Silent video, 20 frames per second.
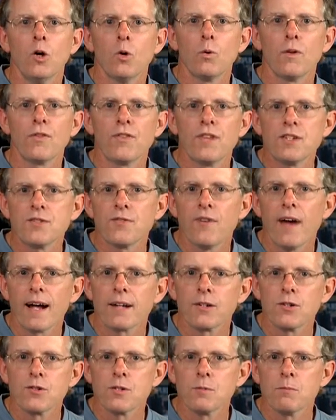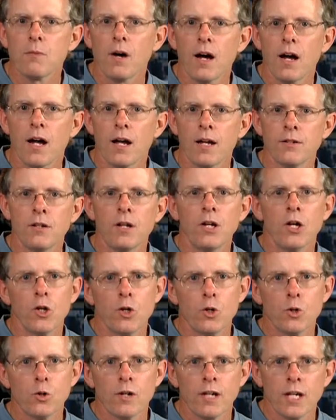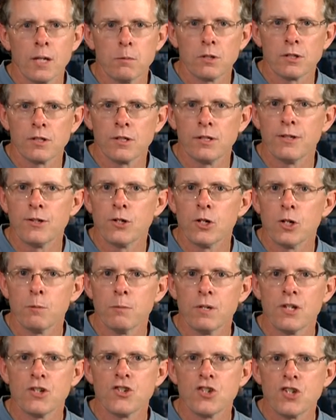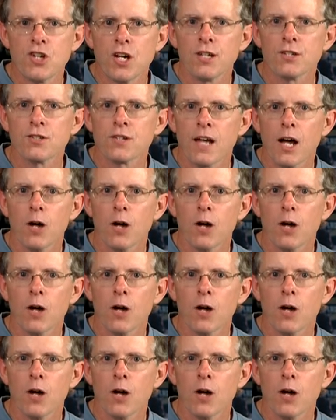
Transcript: With these factors in mind, you are able to determine just